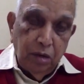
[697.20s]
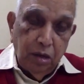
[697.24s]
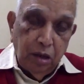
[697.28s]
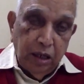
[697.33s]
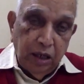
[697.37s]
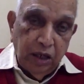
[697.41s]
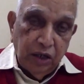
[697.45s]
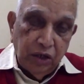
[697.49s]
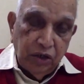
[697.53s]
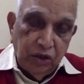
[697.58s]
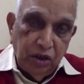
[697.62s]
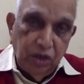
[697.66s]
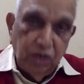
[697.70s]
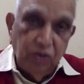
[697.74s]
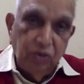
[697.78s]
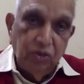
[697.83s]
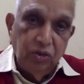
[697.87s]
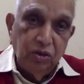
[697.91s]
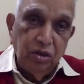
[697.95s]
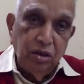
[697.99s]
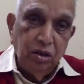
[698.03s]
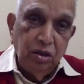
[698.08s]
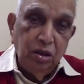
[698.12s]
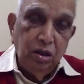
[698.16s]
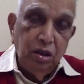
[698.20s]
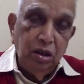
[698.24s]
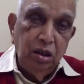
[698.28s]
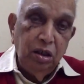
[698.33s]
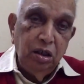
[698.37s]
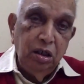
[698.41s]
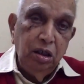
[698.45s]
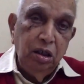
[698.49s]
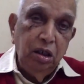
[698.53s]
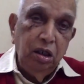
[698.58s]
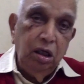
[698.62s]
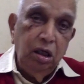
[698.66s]
actions
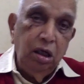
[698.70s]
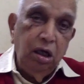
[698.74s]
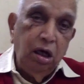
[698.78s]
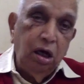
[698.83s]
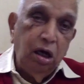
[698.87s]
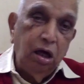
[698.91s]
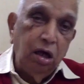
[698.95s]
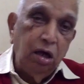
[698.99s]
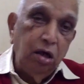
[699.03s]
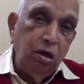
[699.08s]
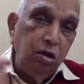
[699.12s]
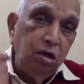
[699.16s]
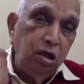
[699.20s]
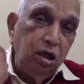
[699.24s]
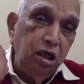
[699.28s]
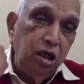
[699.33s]
are not